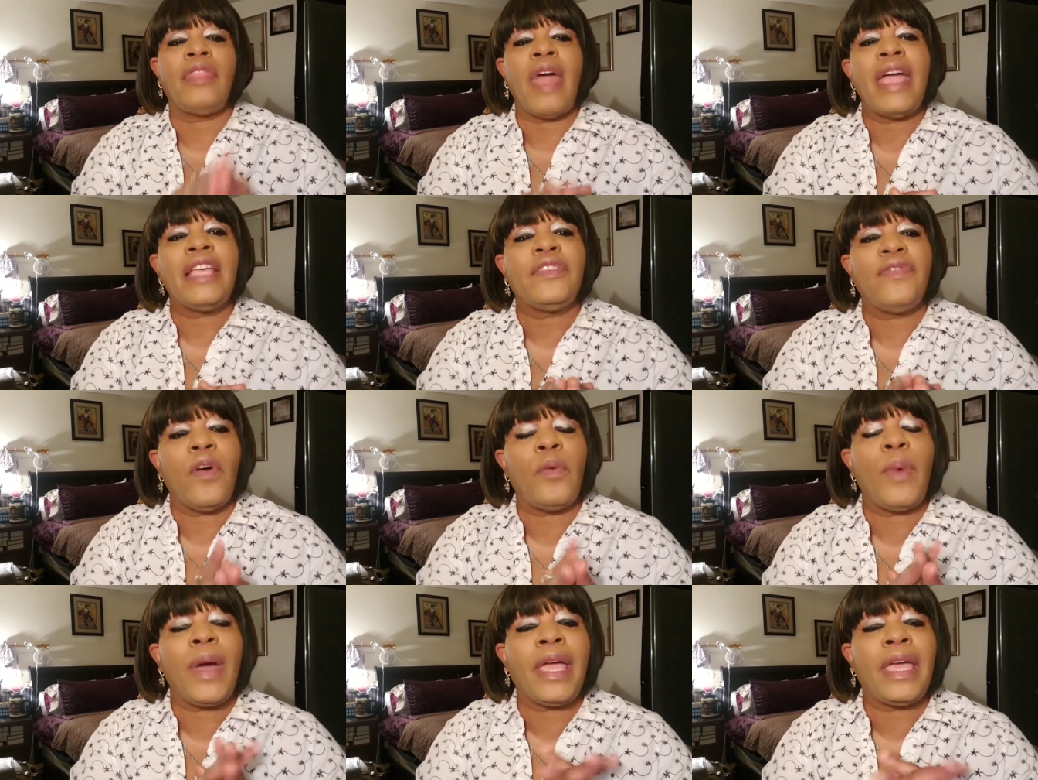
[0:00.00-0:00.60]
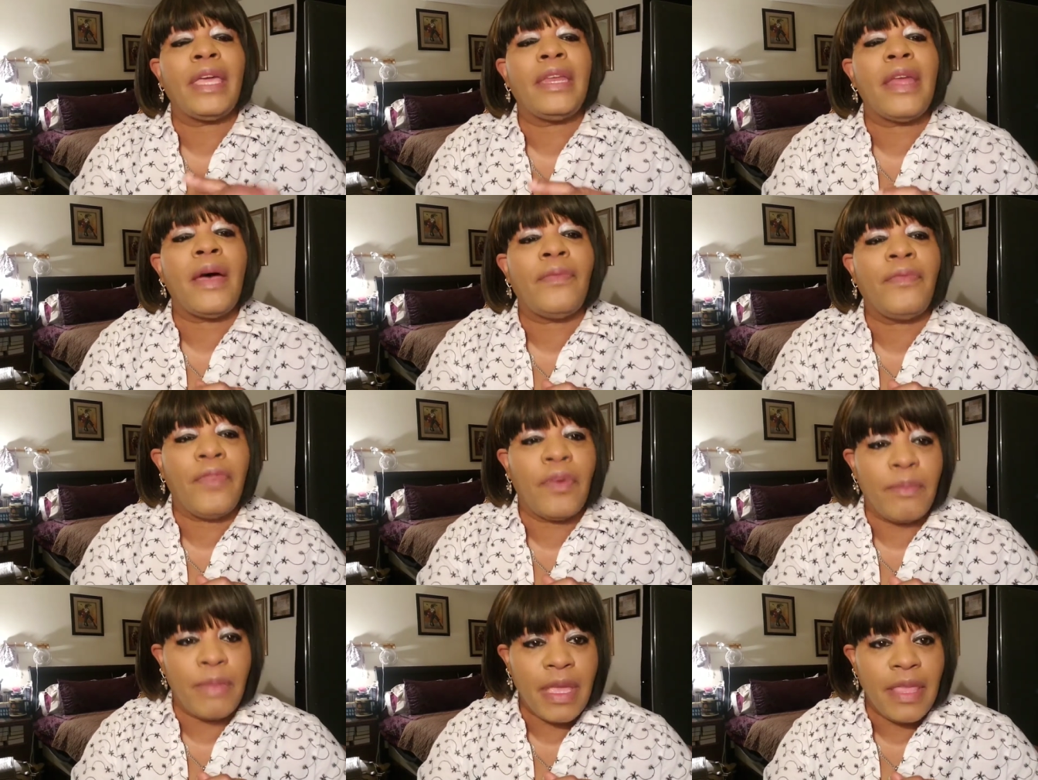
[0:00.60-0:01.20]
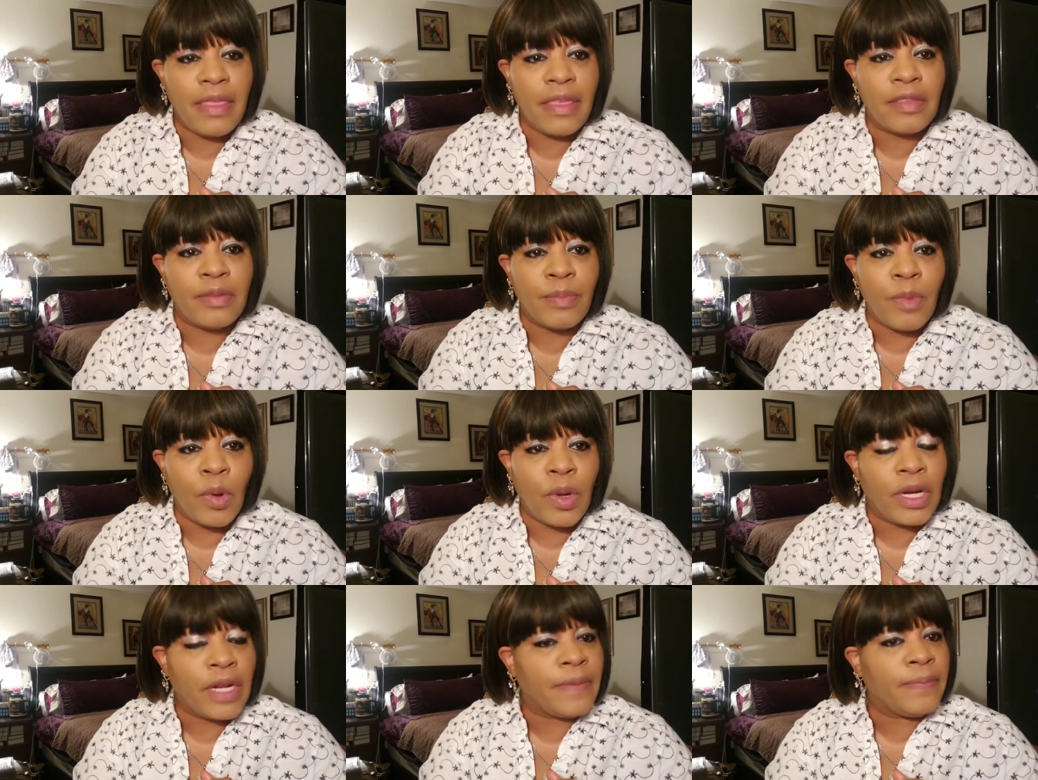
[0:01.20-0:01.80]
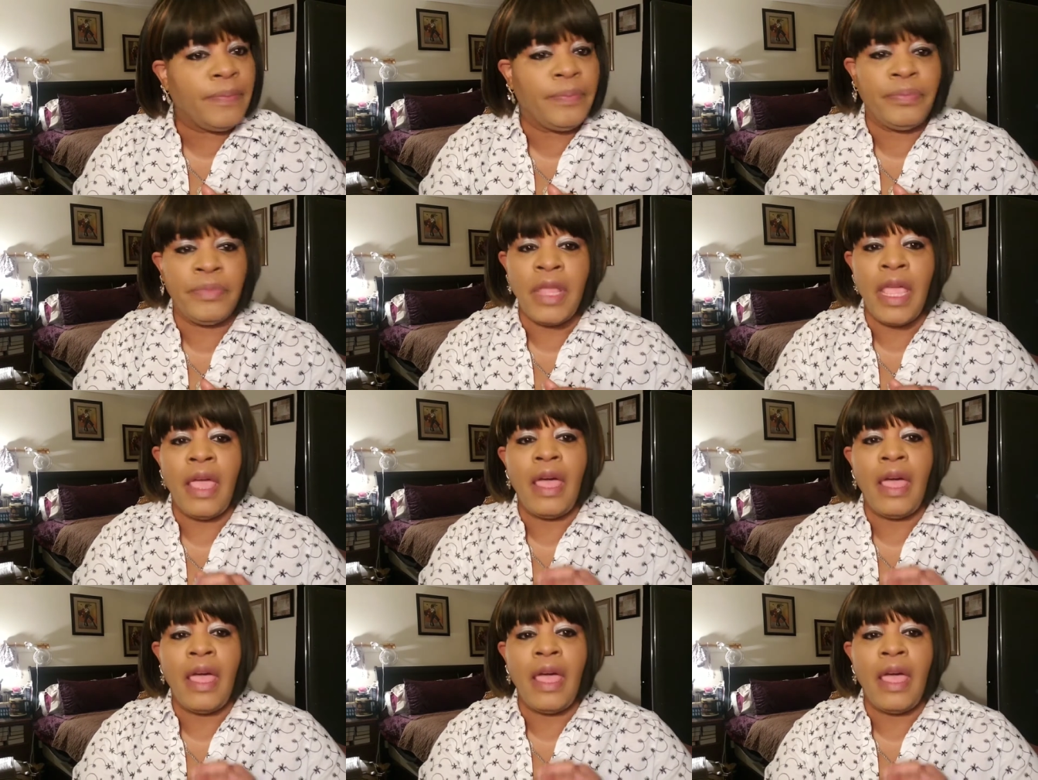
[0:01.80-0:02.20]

thanks for waking up for me this morning.